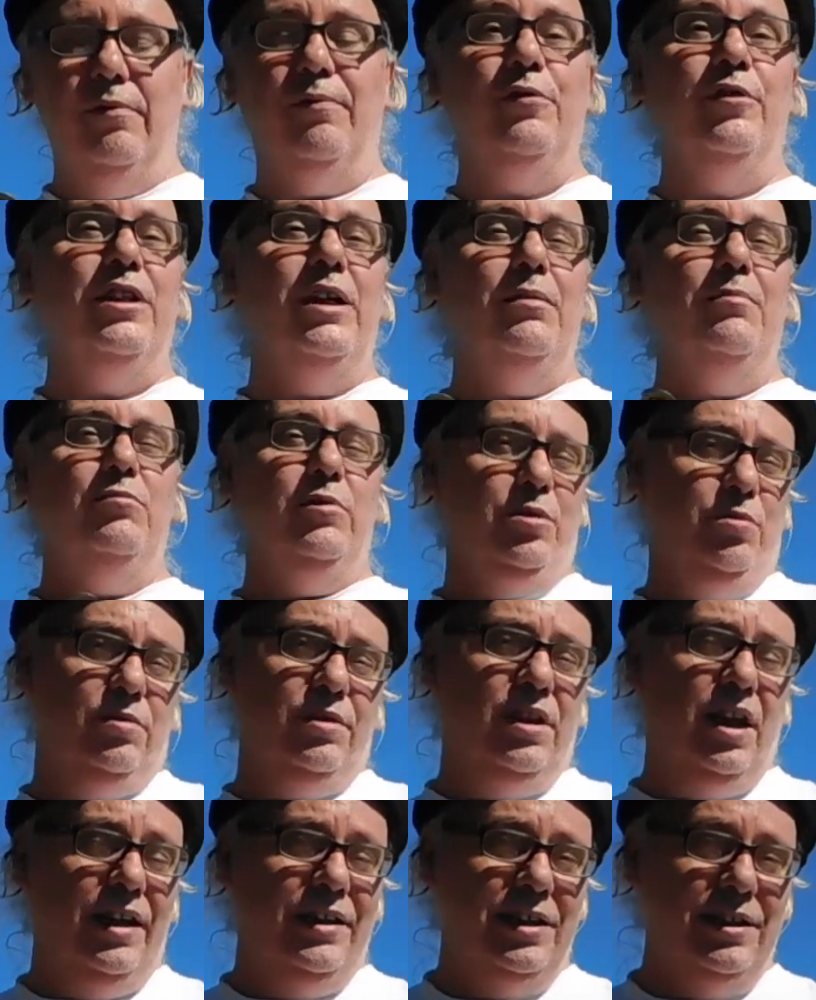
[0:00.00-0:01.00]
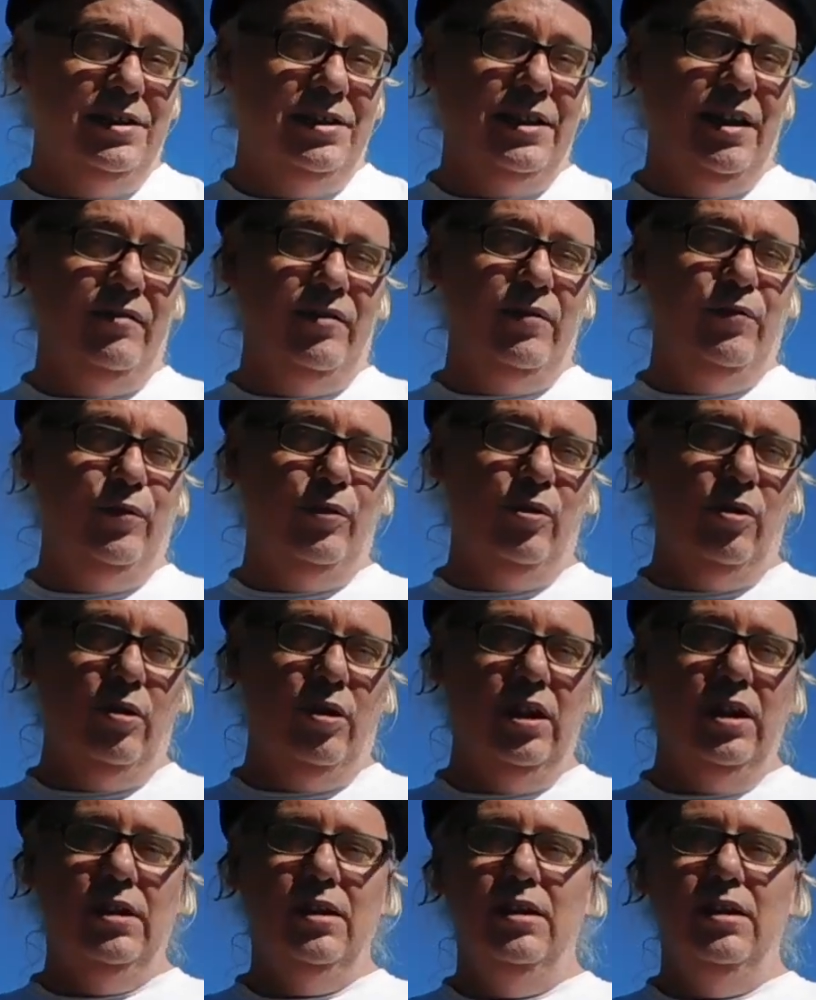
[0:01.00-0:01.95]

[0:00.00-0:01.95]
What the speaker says: for them, which was 1974.